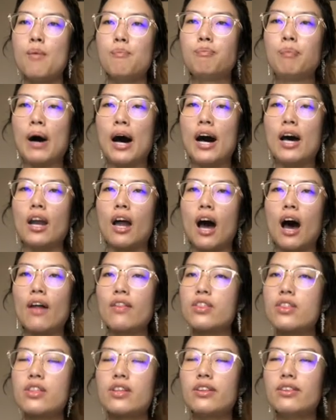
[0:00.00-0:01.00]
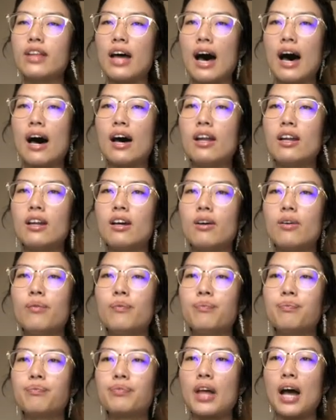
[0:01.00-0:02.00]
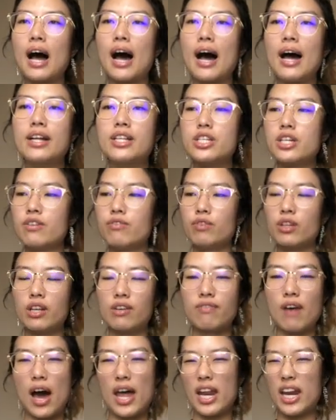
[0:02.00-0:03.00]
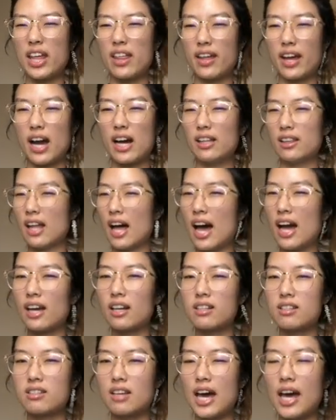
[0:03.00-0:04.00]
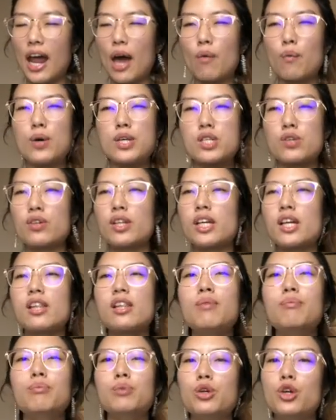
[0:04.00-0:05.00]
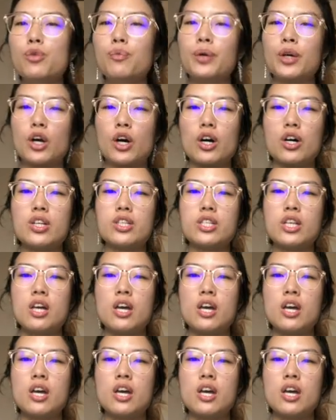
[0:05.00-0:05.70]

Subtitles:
But other than that, I didn't really find anything I liked, and I wasn't really in the mood because